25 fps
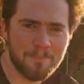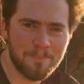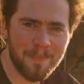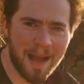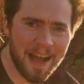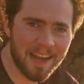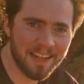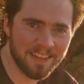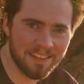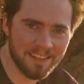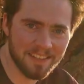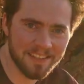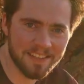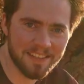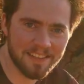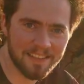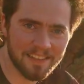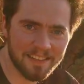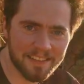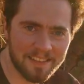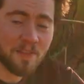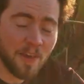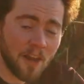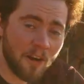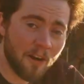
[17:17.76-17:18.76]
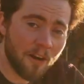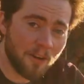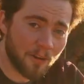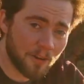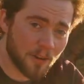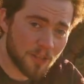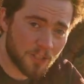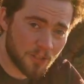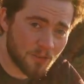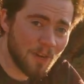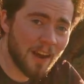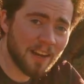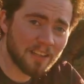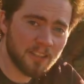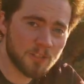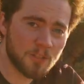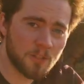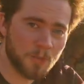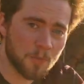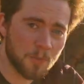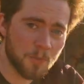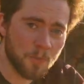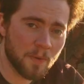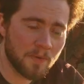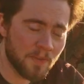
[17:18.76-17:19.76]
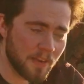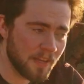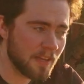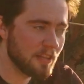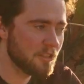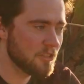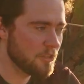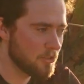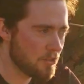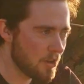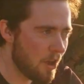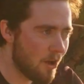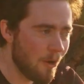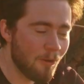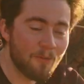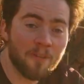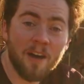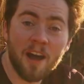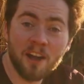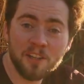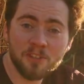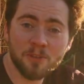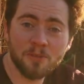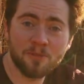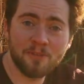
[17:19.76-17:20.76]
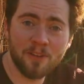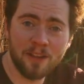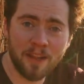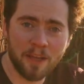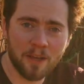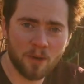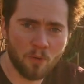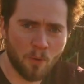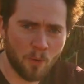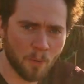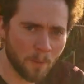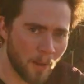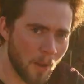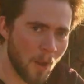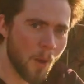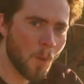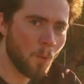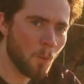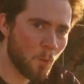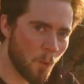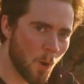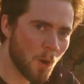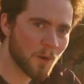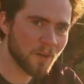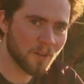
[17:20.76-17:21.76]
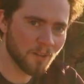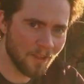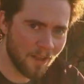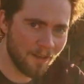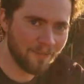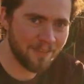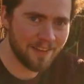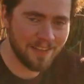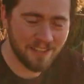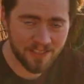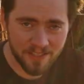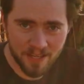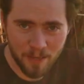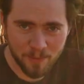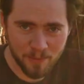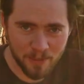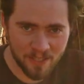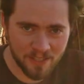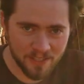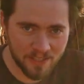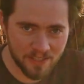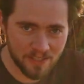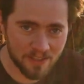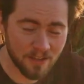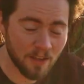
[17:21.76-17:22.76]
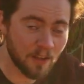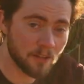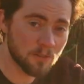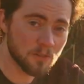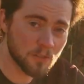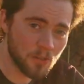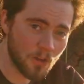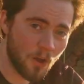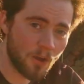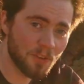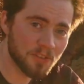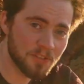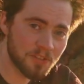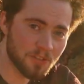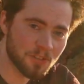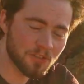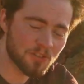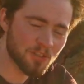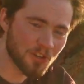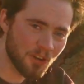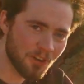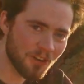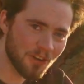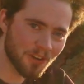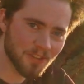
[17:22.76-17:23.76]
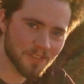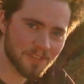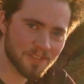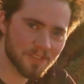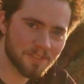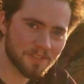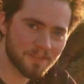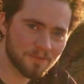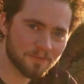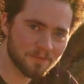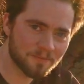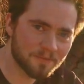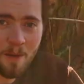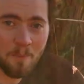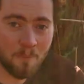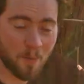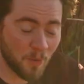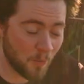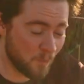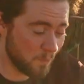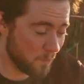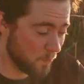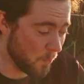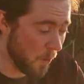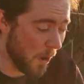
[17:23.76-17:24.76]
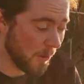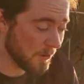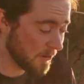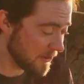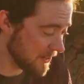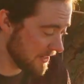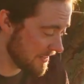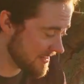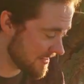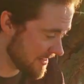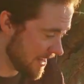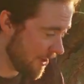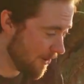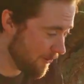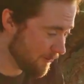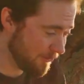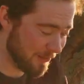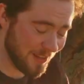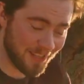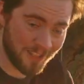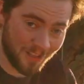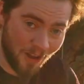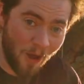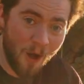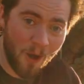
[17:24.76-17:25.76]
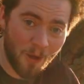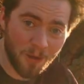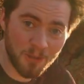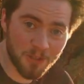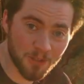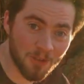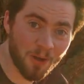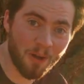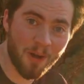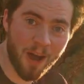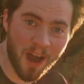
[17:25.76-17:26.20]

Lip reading: magnet. They are attracted to, and they can dissolve, hydrophilic or water-loving substances like salts and sugars. But water itself is also